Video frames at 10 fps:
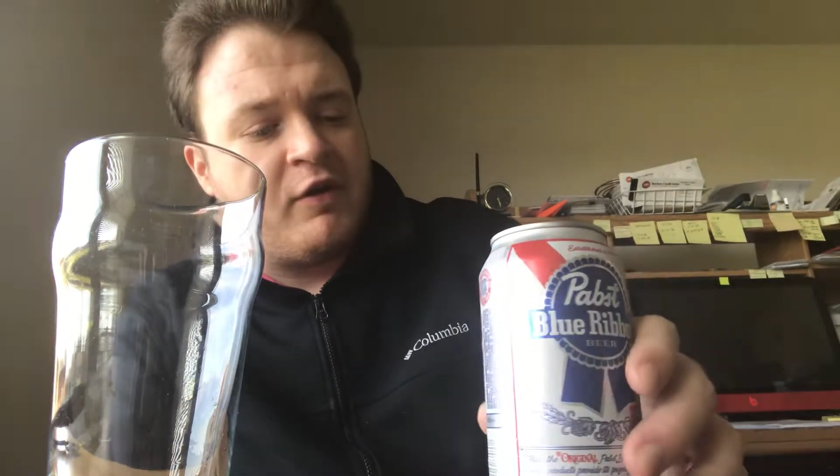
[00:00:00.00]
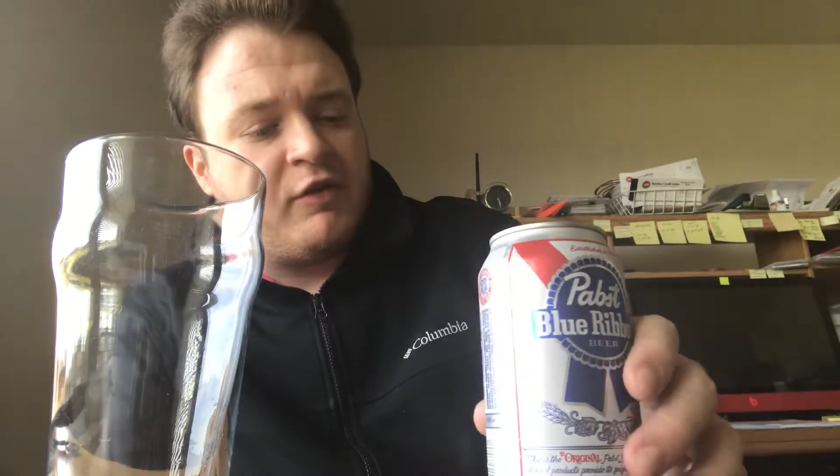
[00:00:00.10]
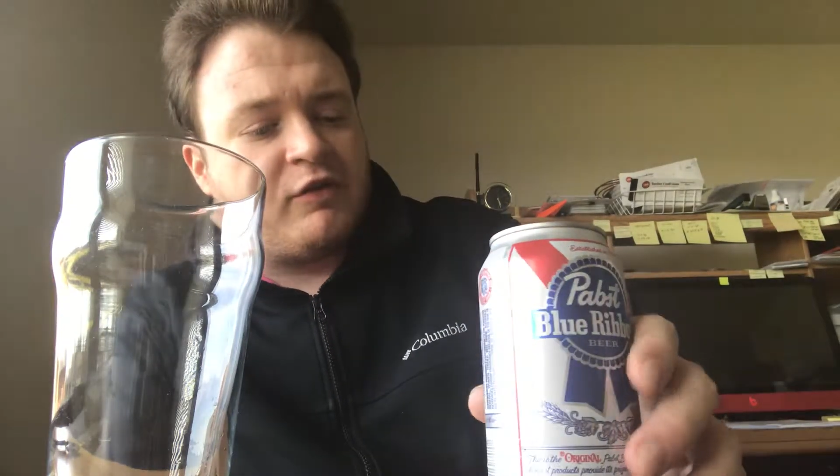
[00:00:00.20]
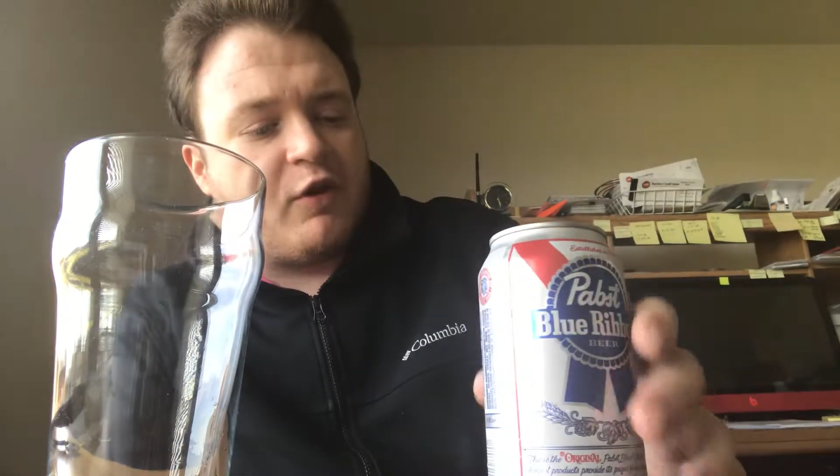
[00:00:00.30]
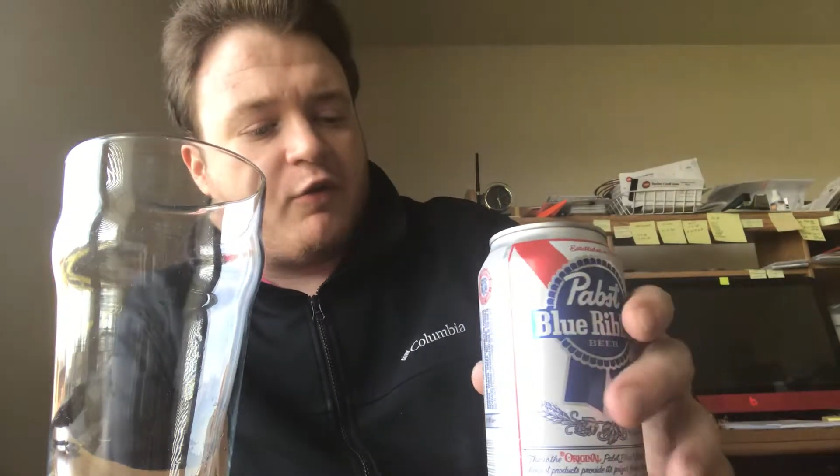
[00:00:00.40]

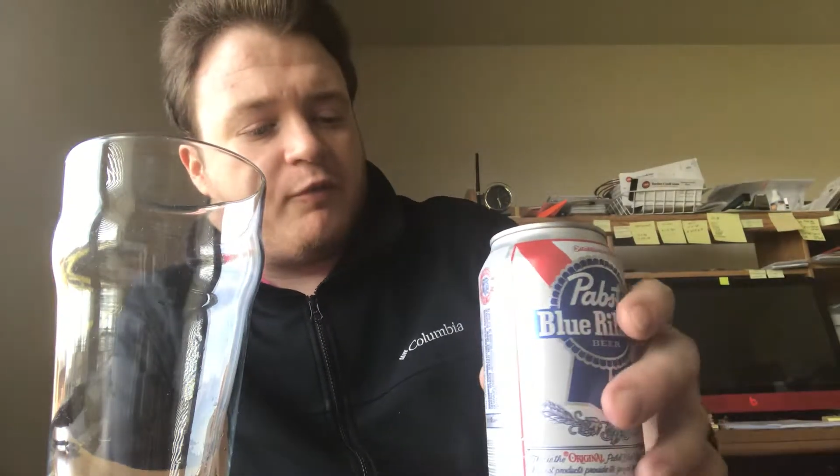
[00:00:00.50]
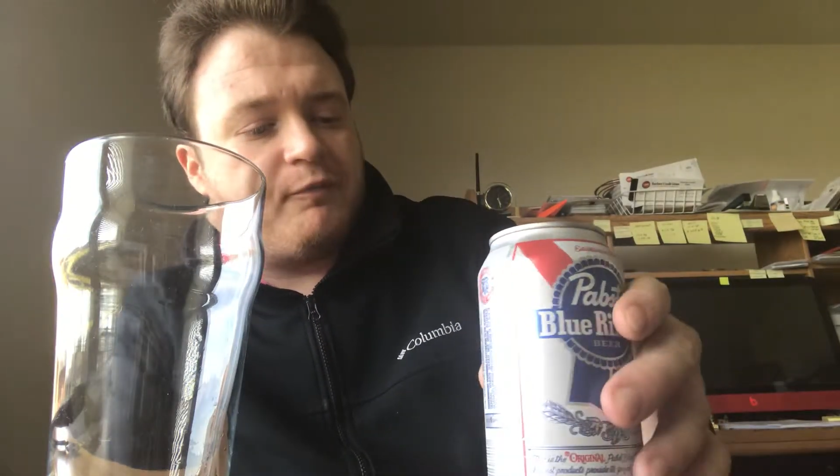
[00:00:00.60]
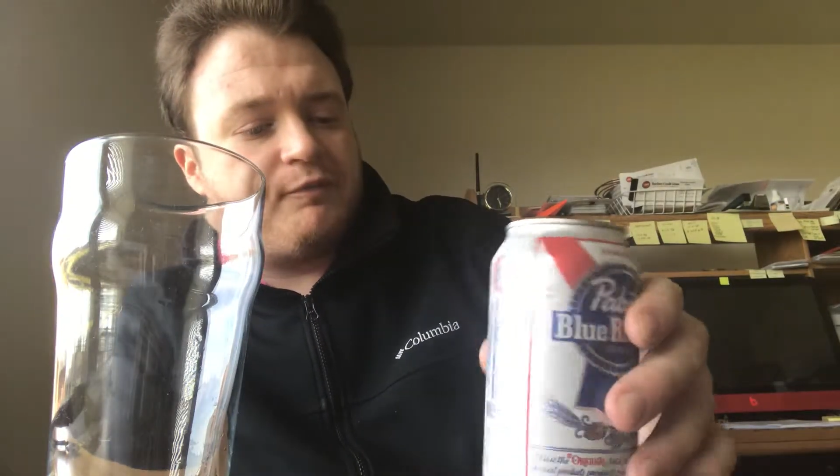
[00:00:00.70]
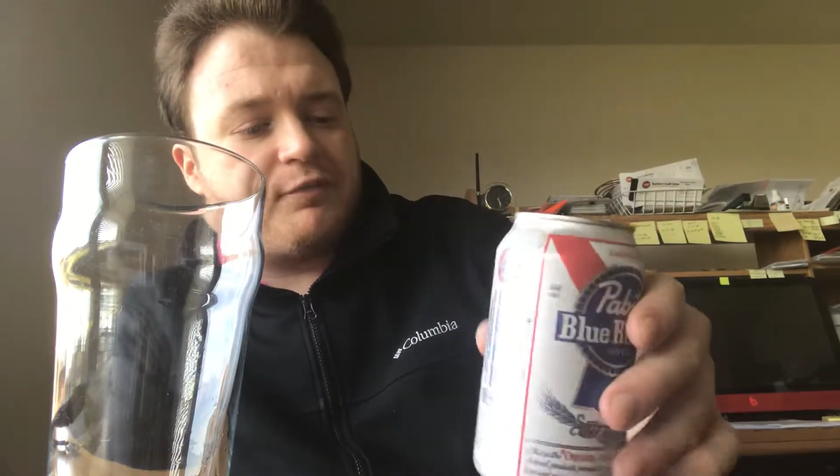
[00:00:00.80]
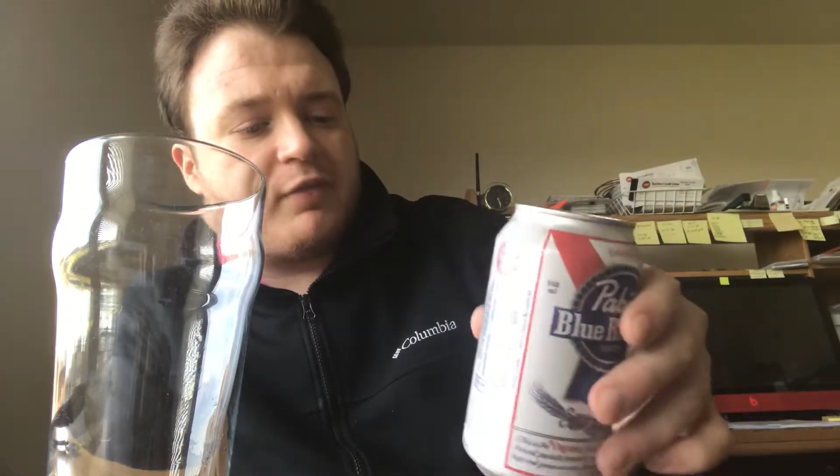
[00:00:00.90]
So,
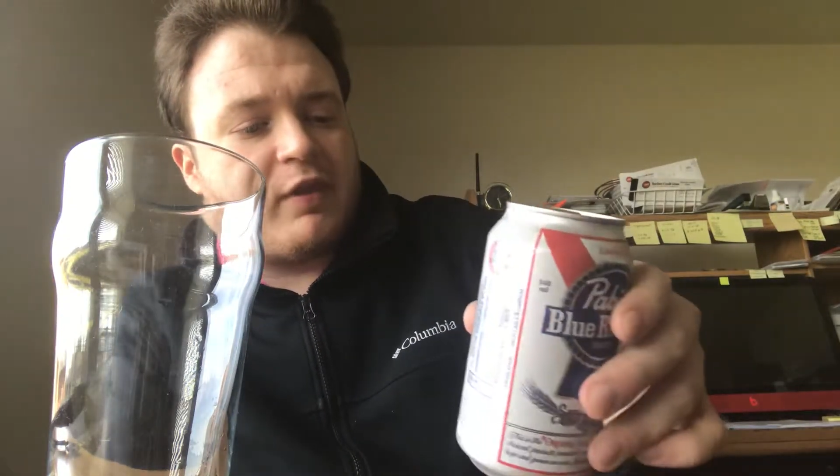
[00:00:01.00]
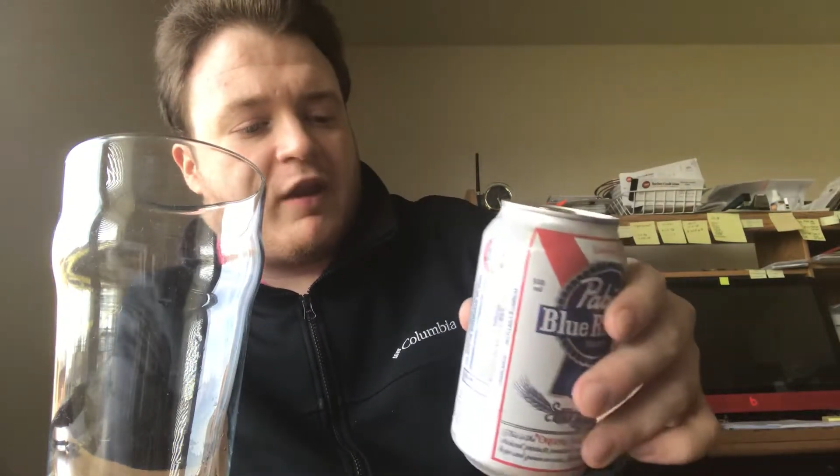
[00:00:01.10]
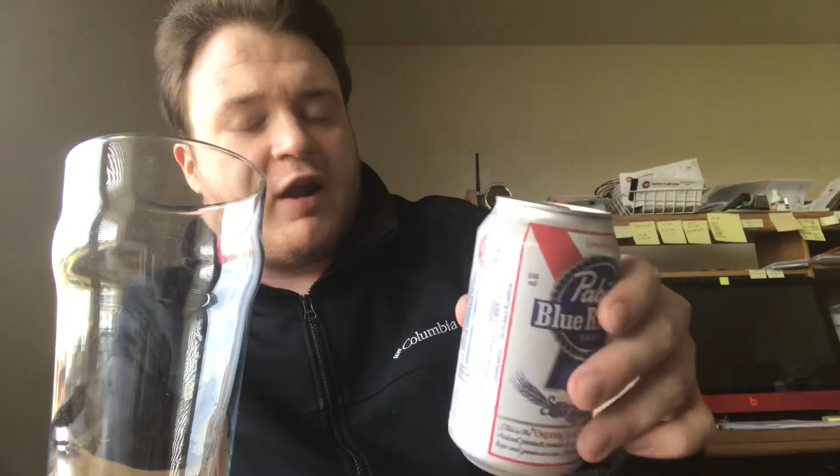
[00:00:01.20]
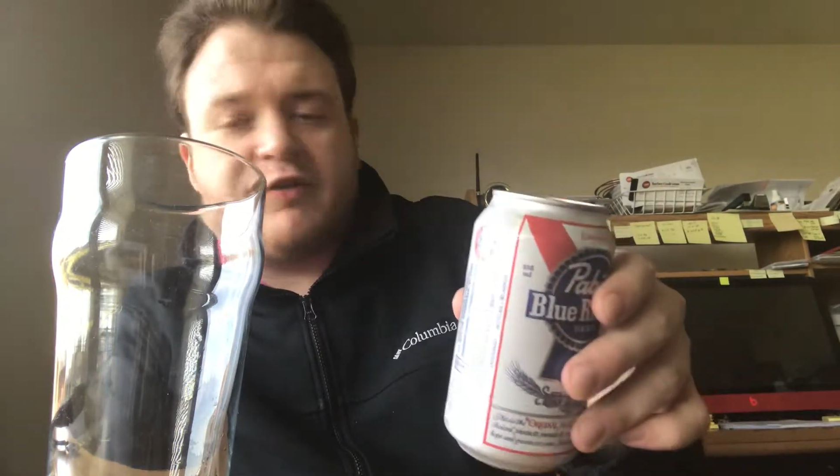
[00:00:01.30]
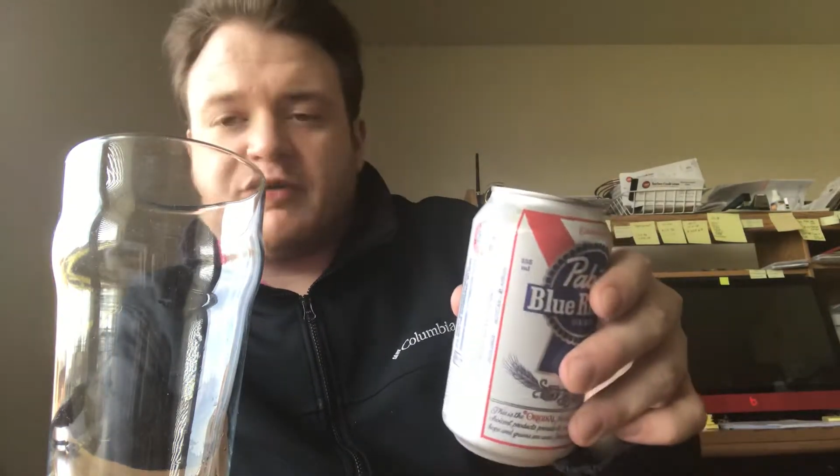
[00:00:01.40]

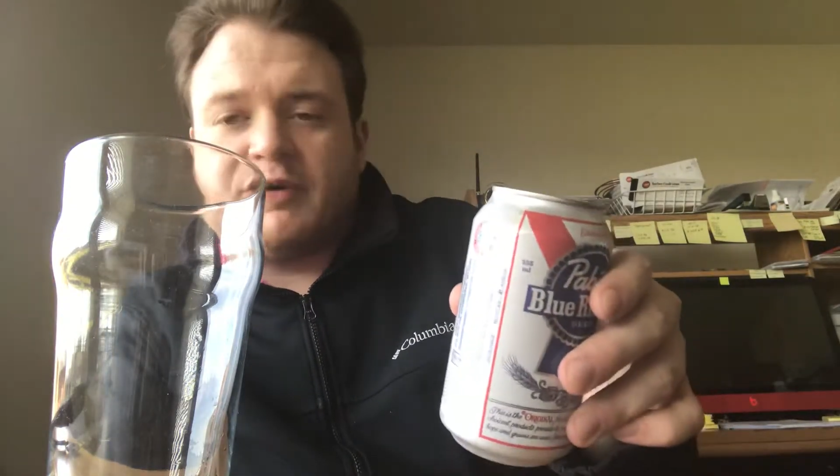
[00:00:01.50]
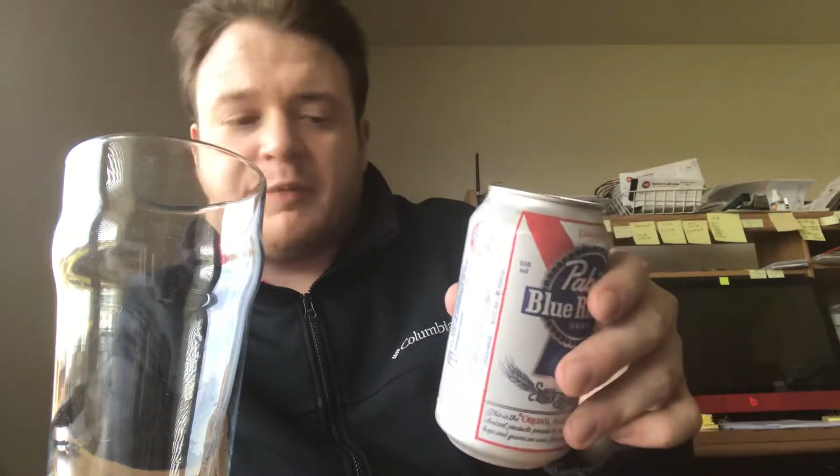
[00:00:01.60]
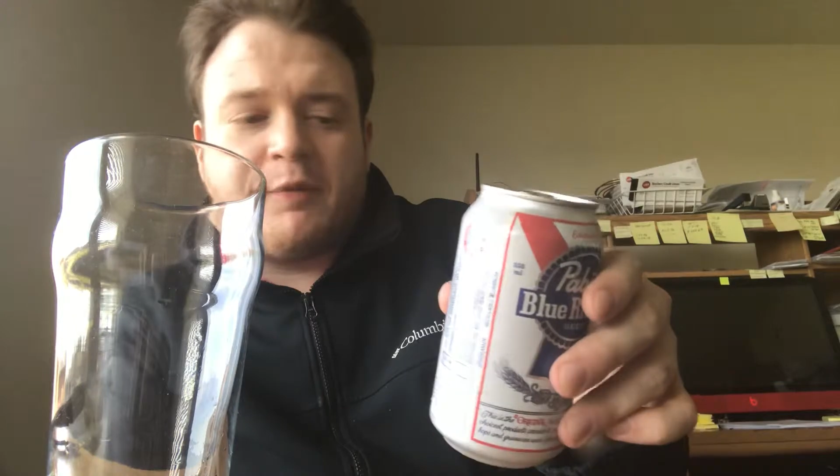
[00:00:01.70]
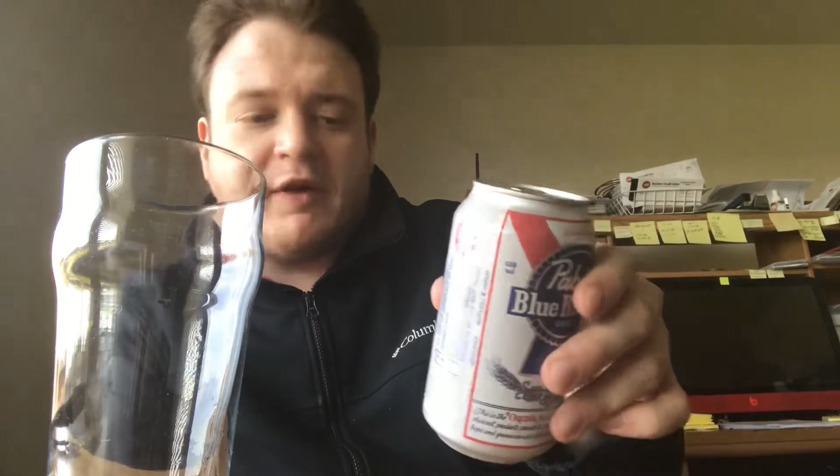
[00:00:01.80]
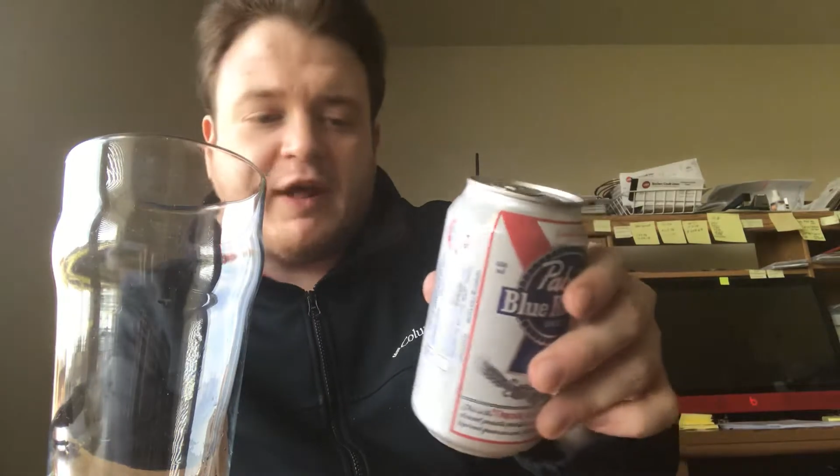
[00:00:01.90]
I also
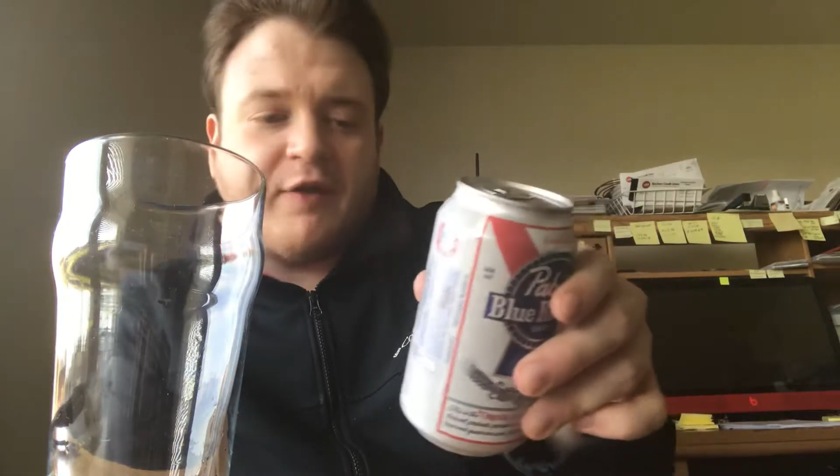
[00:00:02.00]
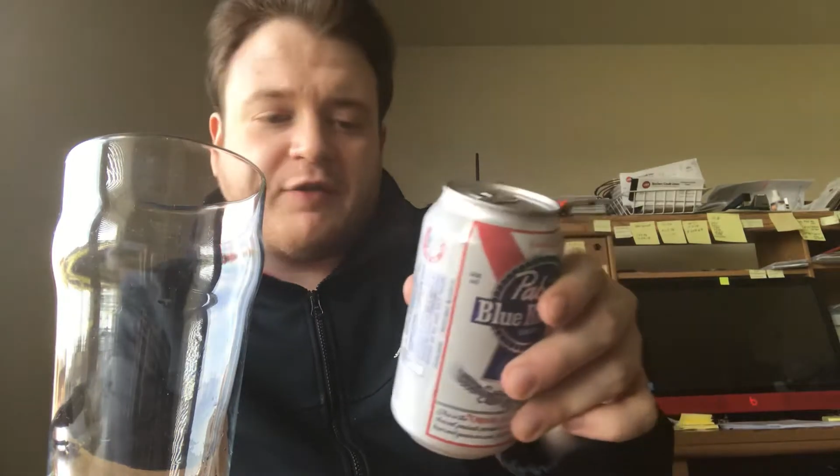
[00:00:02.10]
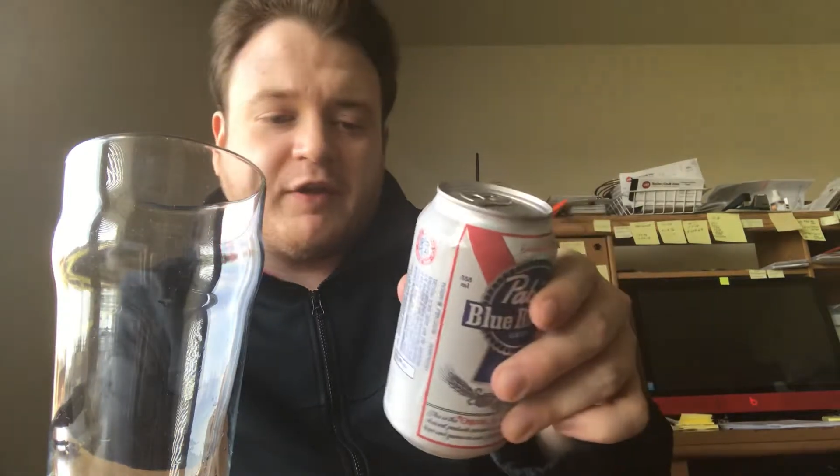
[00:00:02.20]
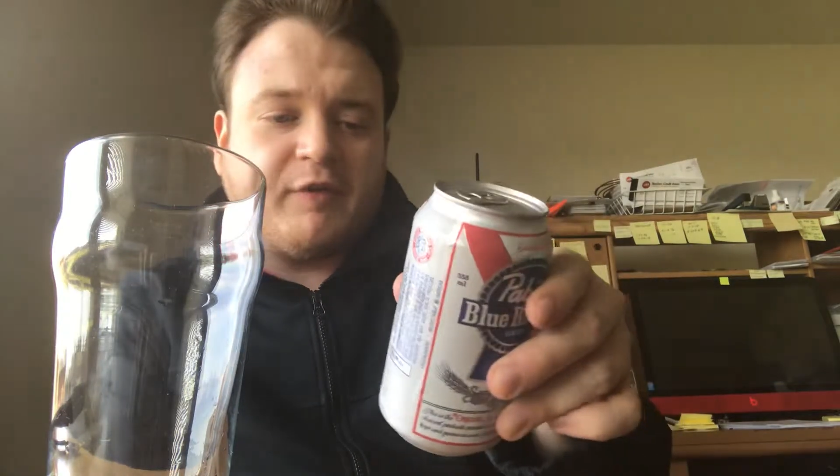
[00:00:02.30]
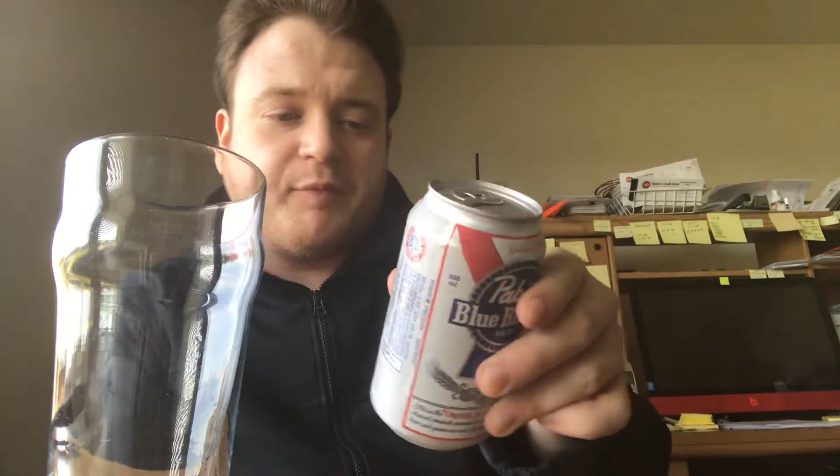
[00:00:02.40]
want to point
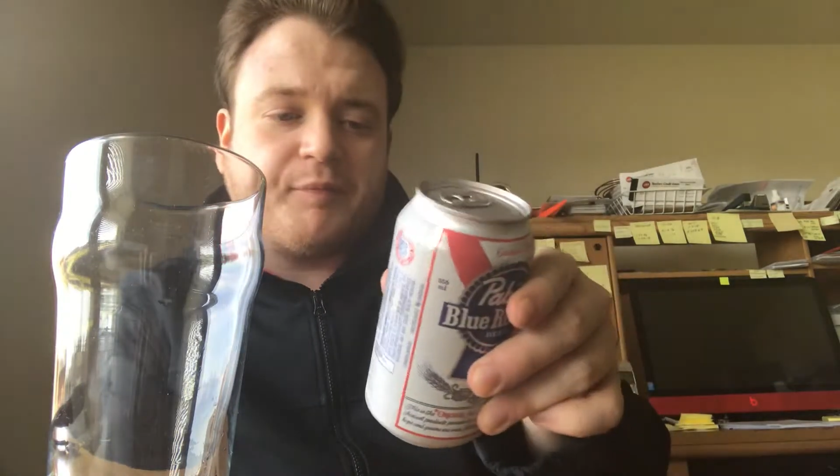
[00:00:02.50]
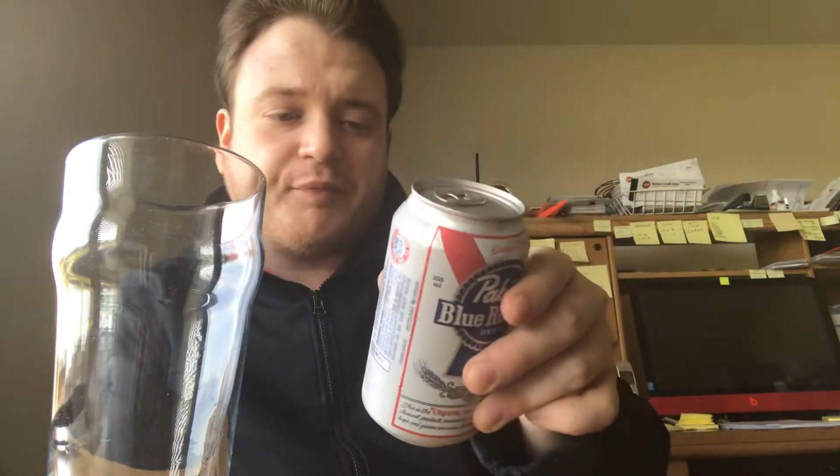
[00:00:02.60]
out that